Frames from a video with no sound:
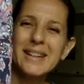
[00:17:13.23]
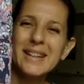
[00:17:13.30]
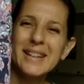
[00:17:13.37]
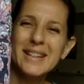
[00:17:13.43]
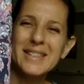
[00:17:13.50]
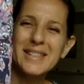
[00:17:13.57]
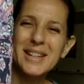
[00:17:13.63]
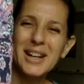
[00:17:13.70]

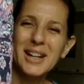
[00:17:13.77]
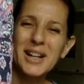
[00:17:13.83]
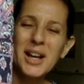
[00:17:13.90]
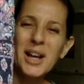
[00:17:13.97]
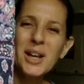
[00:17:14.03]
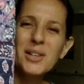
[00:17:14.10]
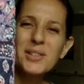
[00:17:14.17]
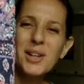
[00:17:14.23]
it's not
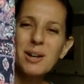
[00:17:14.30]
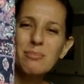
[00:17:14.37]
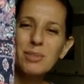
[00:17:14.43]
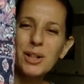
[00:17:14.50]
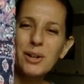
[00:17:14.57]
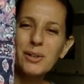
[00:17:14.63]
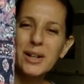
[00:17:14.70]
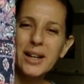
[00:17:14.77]
it's not
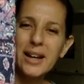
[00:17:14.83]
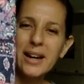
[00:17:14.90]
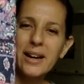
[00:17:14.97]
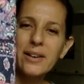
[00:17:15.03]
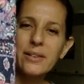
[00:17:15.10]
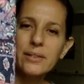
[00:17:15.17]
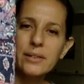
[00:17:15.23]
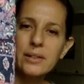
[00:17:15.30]
blowing
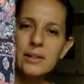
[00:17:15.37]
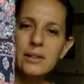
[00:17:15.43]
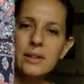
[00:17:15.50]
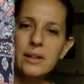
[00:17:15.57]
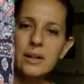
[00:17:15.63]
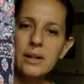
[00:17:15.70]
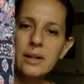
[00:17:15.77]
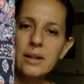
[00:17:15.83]
out.
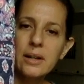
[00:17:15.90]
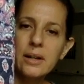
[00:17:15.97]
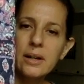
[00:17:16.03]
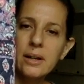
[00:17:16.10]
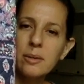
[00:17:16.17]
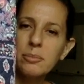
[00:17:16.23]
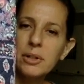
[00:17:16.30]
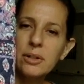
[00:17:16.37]

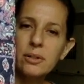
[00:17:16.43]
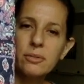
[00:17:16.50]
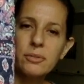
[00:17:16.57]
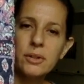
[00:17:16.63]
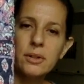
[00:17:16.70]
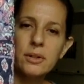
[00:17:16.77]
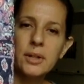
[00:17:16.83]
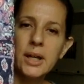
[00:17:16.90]
Uh,
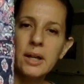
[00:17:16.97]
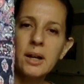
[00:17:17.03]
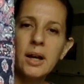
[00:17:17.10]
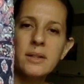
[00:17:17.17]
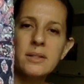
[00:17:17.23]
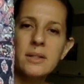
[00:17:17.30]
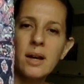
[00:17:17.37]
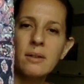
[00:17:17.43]
beautiful, and, and
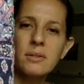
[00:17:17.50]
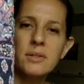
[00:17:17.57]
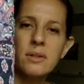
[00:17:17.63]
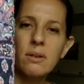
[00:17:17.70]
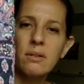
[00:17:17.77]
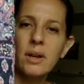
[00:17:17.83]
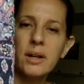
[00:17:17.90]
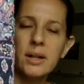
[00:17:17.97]
I was so
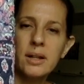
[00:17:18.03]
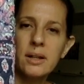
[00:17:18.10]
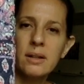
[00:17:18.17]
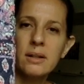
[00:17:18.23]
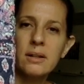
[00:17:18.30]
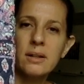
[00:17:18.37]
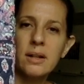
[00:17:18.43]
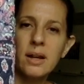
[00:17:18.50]
lucky to
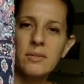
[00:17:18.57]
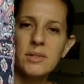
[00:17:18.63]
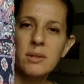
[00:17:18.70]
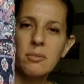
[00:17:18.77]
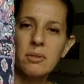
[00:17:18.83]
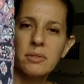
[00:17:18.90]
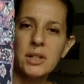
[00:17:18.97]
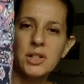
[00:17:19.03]
have
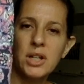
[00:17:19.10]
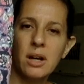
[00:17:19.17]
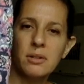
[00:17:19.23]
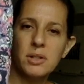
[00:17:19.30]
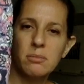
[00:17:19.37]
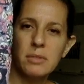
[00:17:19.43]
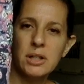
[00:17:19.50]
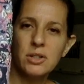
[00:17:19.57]
someone reach out
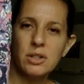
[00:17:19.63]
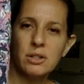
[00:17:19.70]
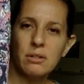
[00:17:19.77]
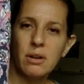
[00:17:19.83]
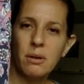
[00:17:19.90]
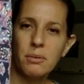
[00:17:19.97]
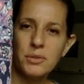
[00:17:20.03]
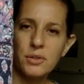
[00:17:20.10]
to me. She knew
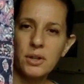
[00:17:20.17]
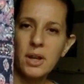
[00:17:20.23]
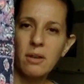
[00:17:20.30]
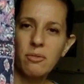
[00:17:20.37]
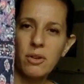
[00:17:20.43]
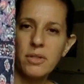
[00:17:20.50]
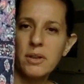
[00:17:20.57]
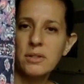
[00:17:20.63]
I was looking
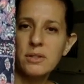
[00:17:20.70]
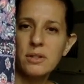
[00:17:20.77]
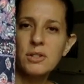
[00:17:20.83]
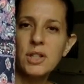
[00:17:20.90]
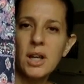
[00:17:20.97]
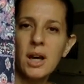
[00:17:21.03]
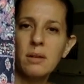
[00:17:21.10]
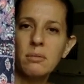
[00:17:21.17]
for this, and
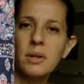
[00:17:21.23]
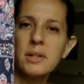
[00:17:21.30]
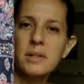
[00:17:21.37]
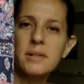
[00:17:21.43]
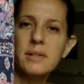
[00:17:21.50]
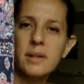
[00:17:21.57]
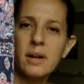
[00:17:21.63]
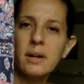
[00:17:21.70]
she had one to
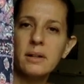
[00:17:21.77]
sew